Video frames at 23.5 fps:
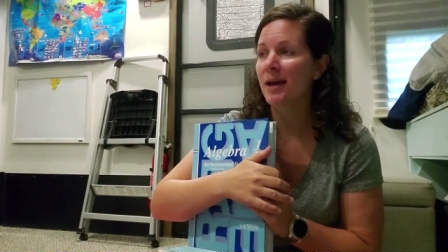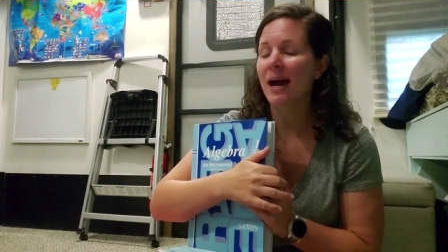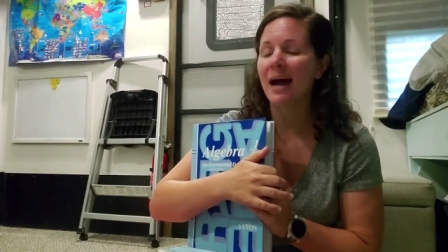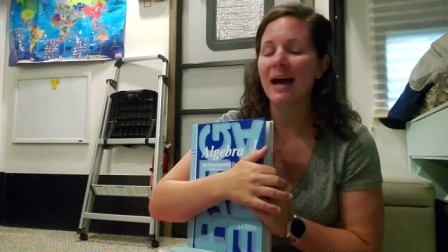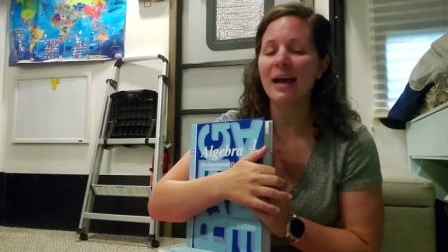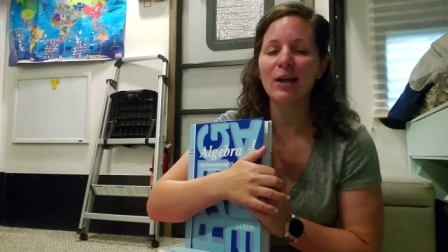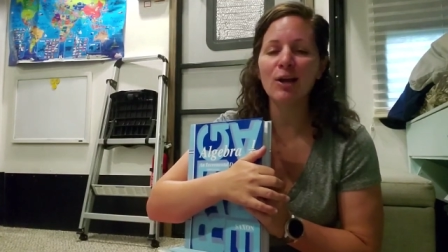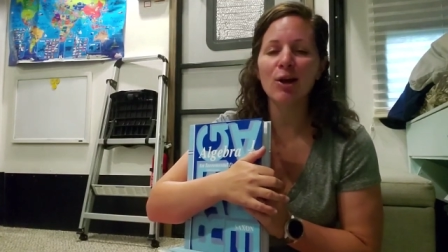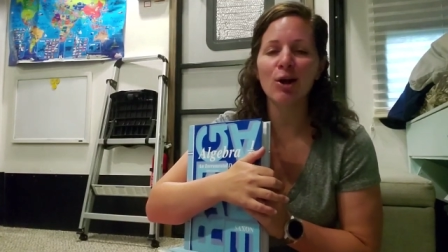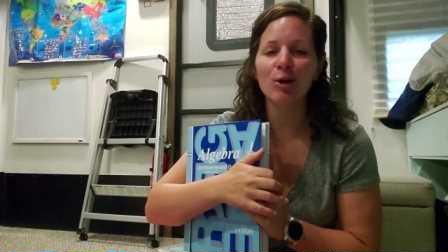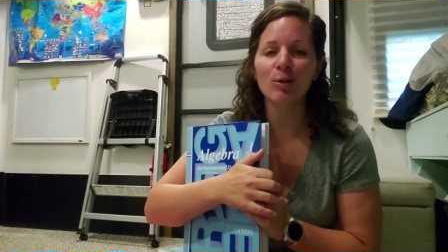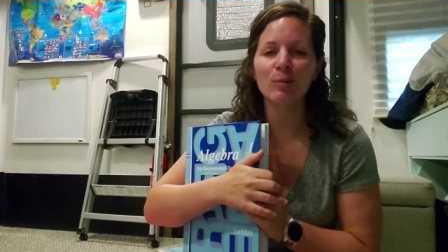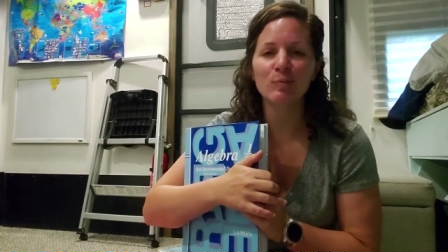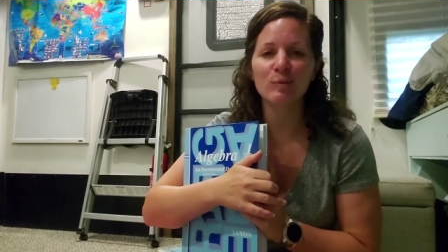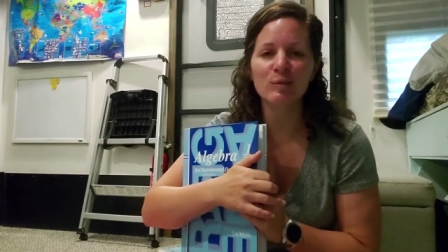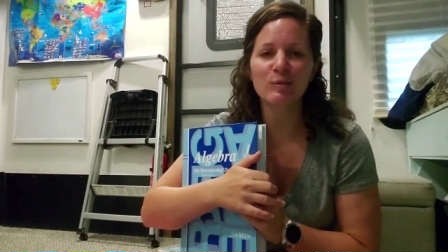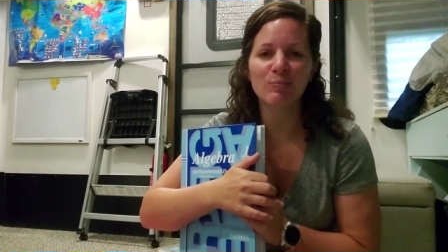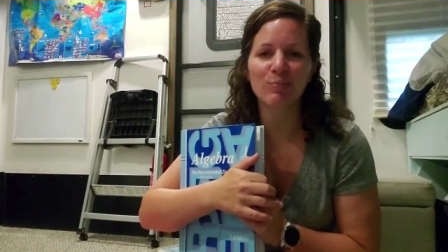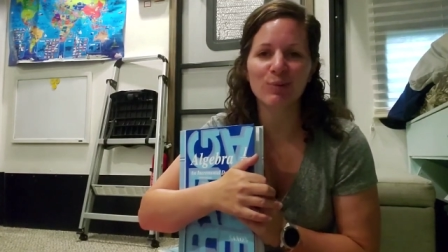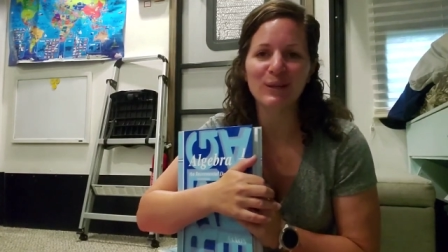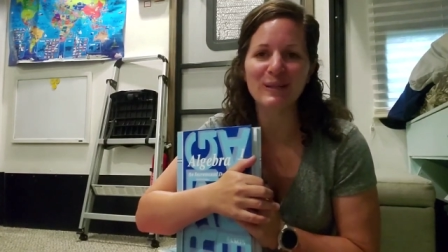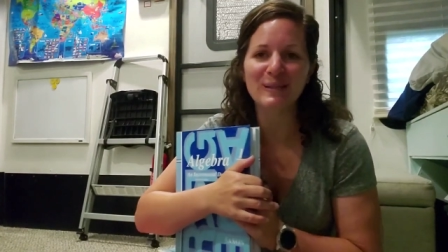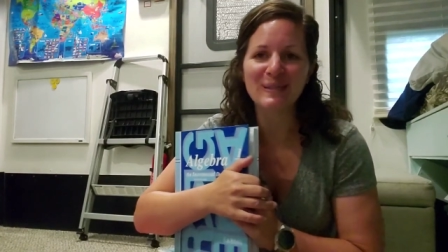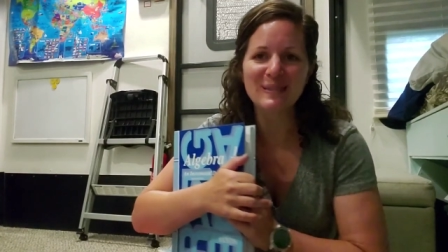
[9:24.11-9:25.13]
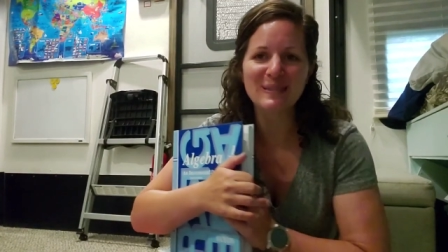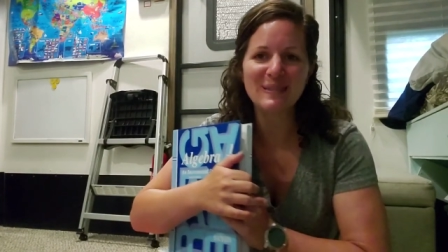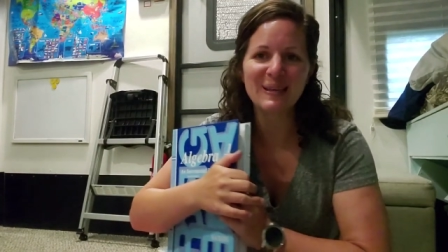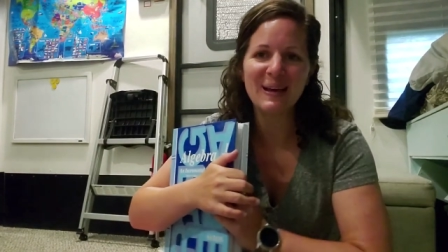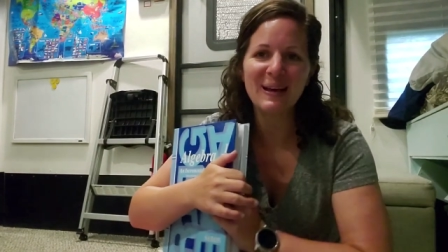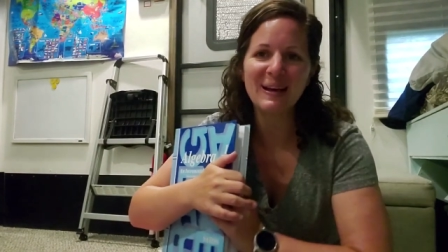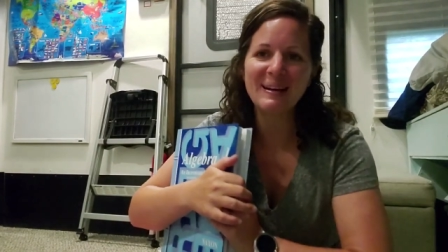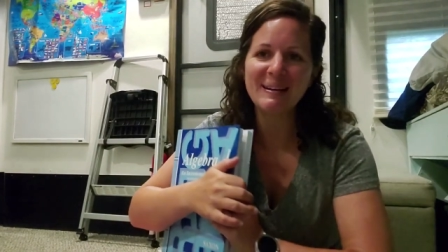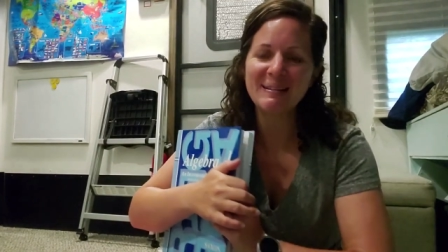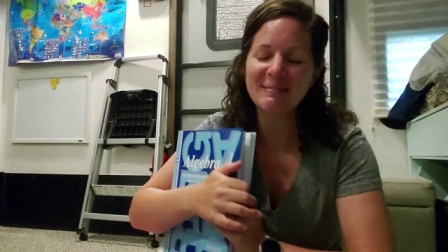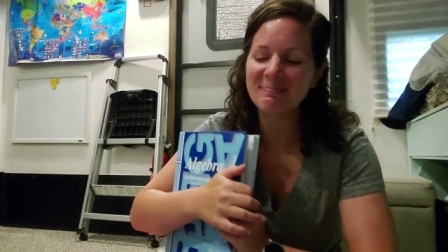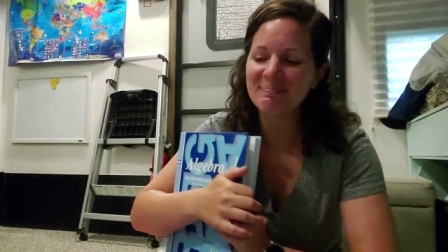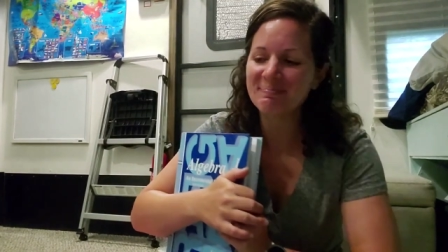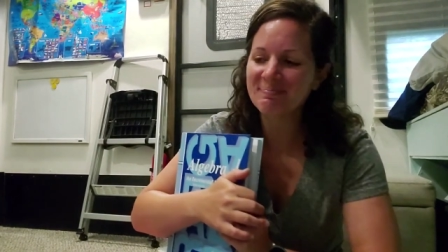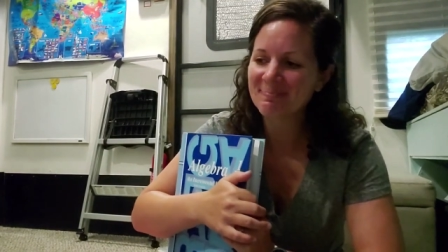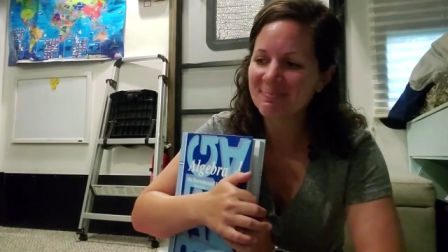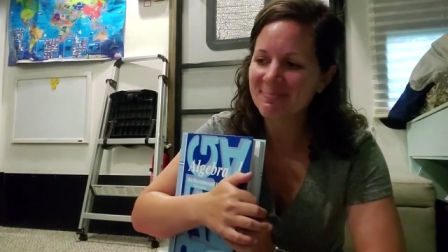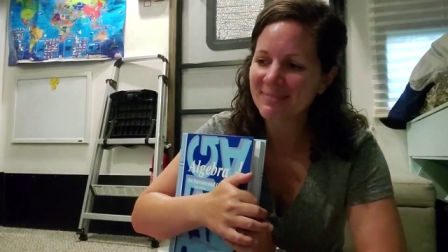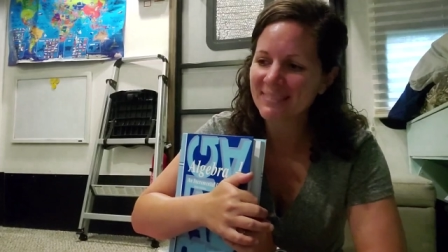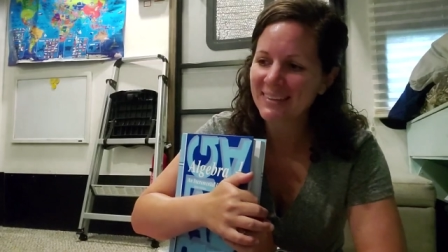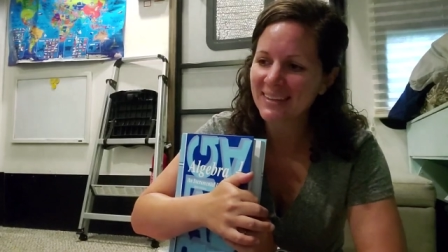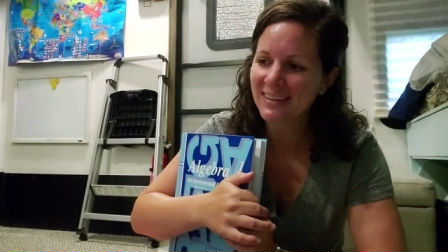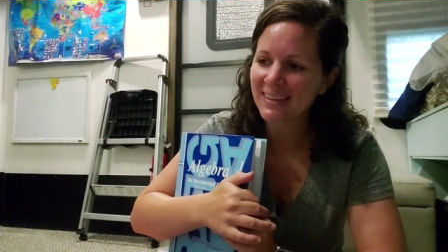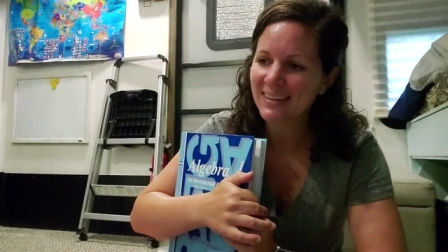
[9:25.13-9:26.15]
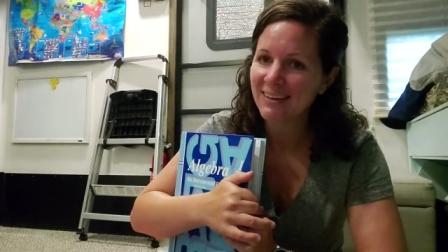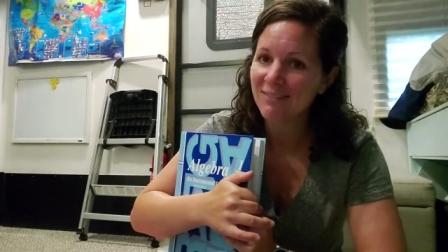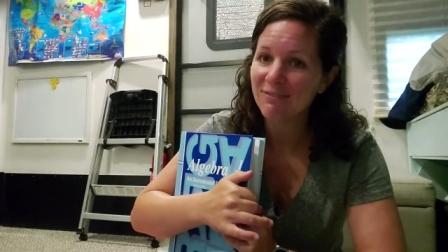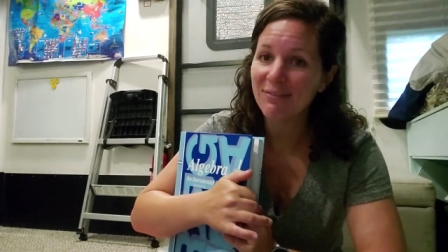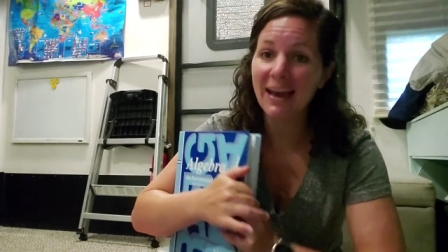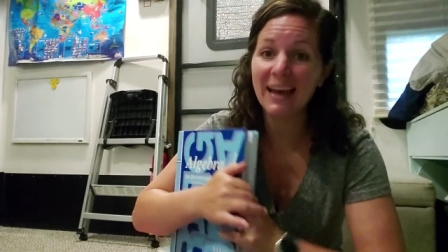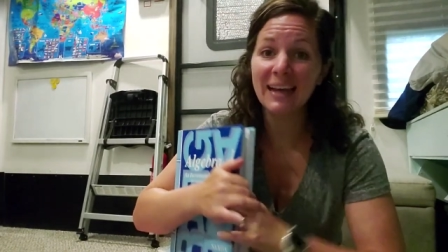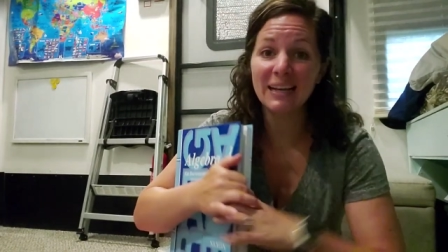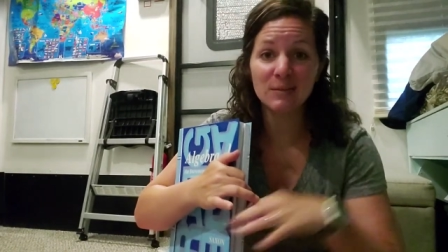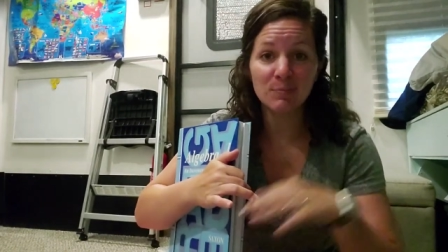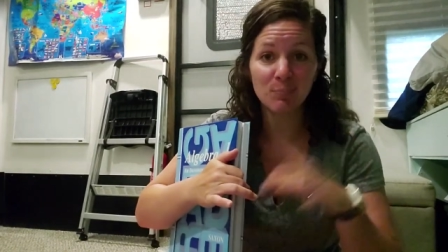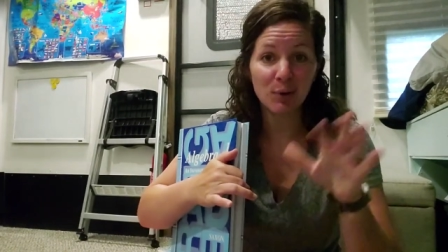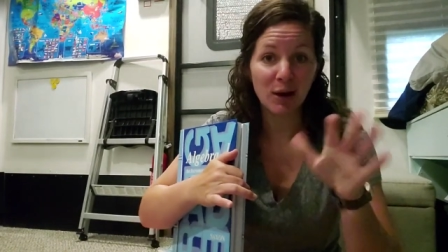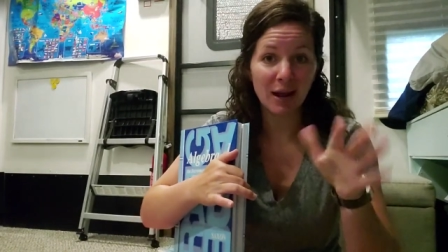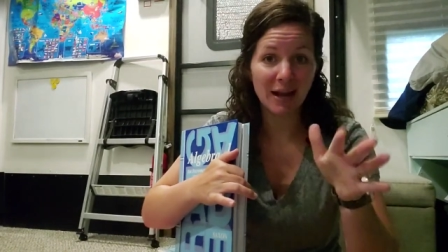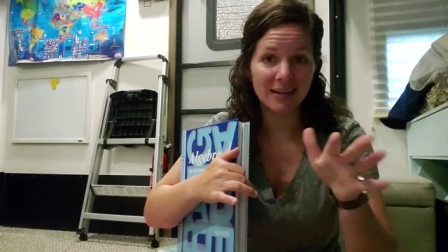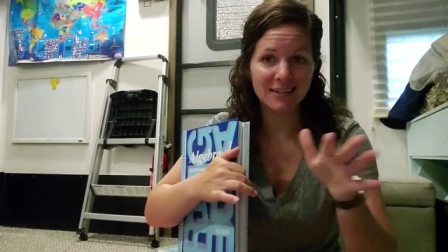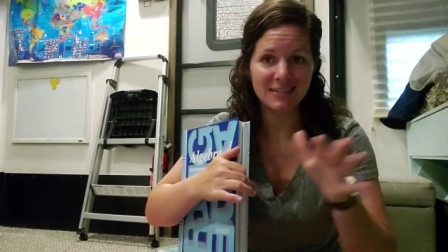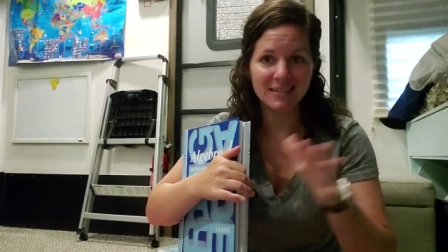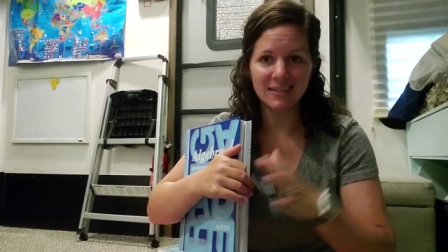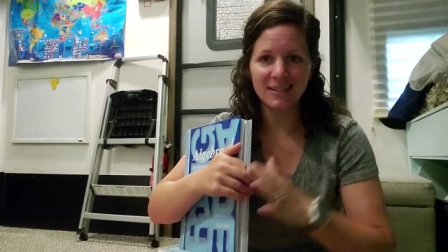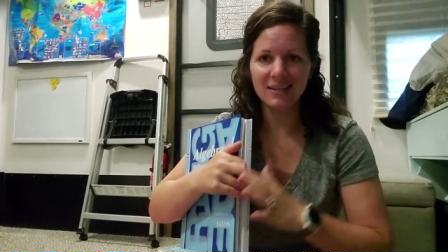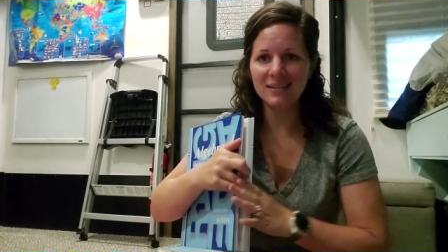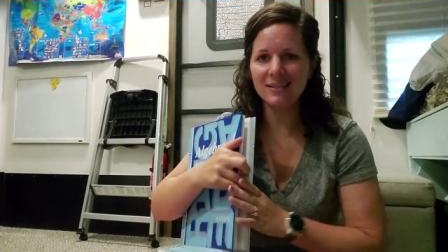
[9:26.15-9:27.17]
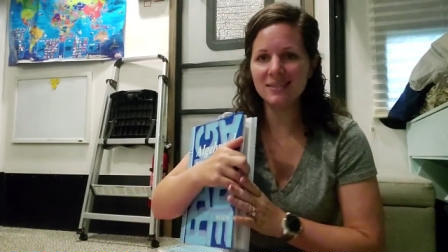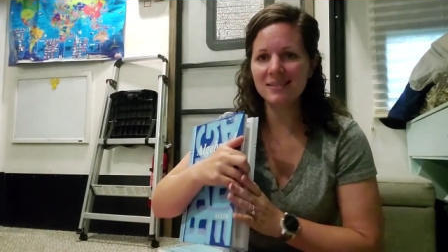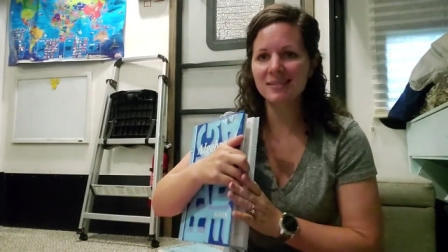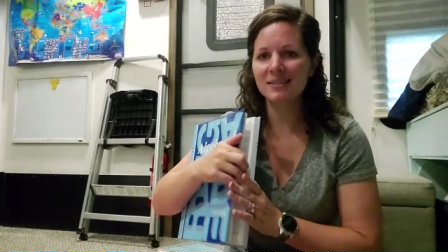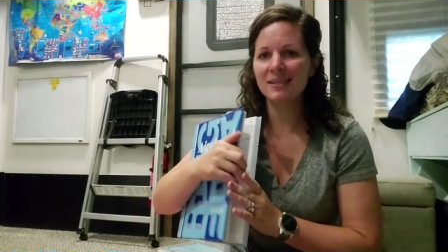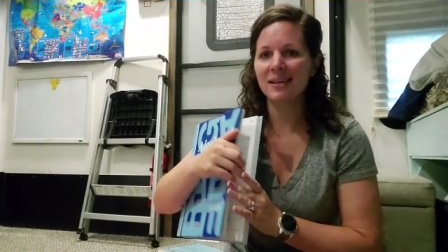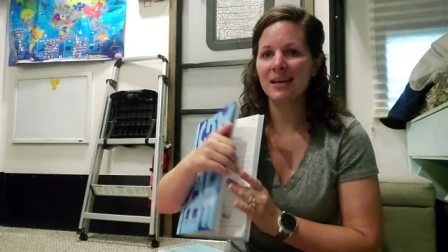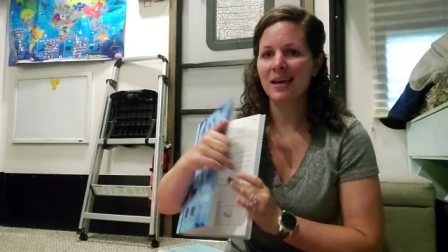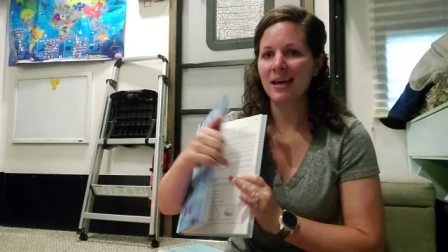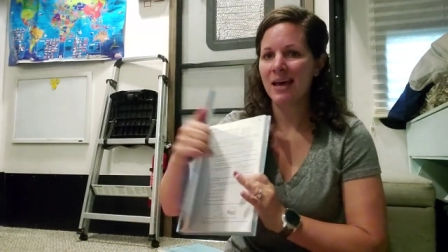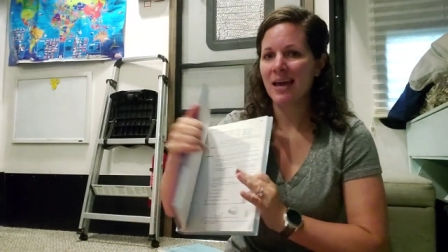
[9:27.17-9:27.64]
I call them sprints, um, fact practice.